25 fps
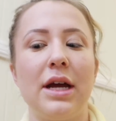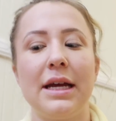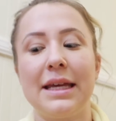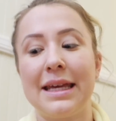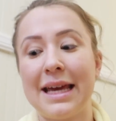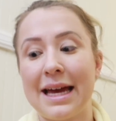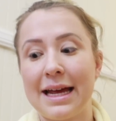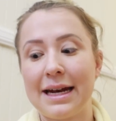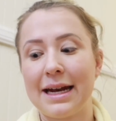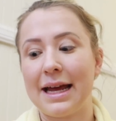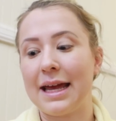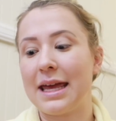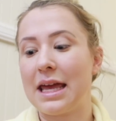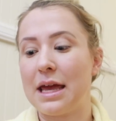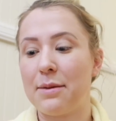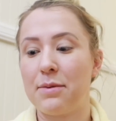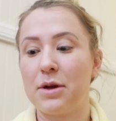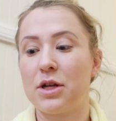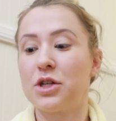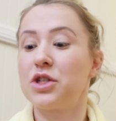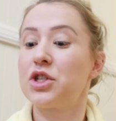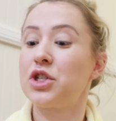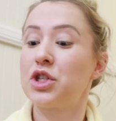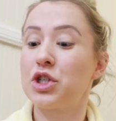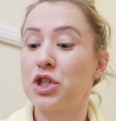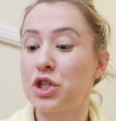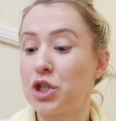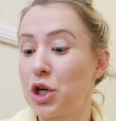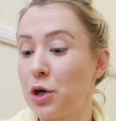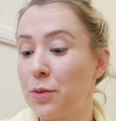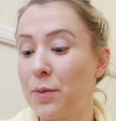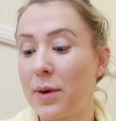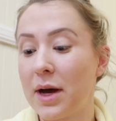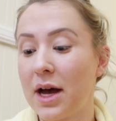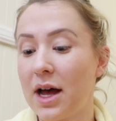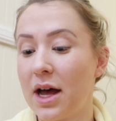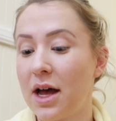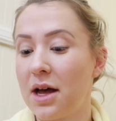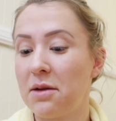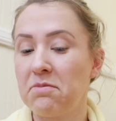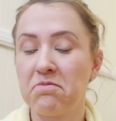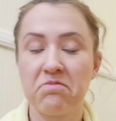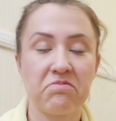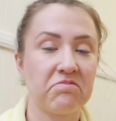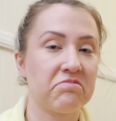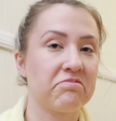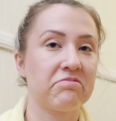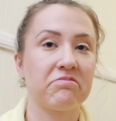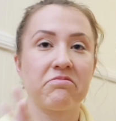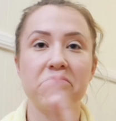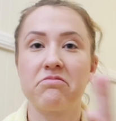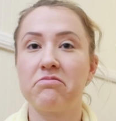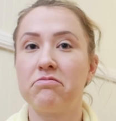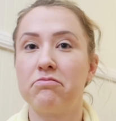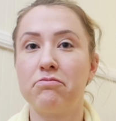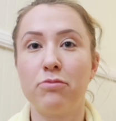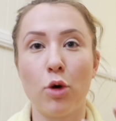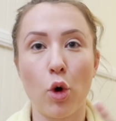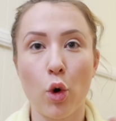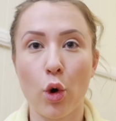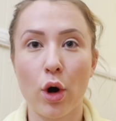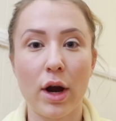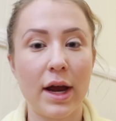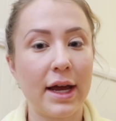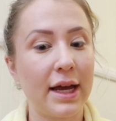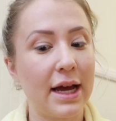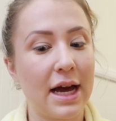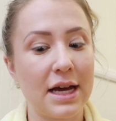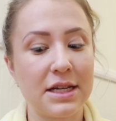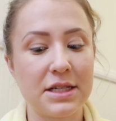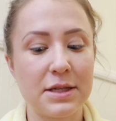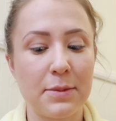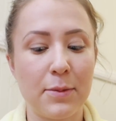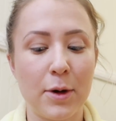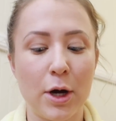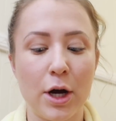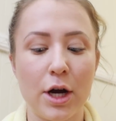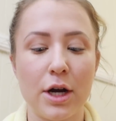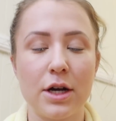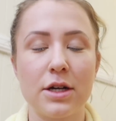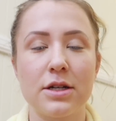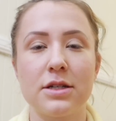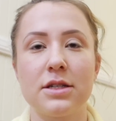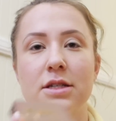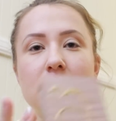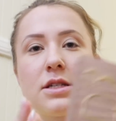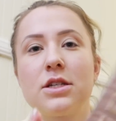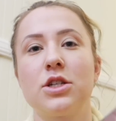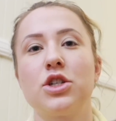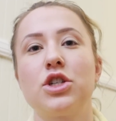Again, I keep it super boring, I suppose.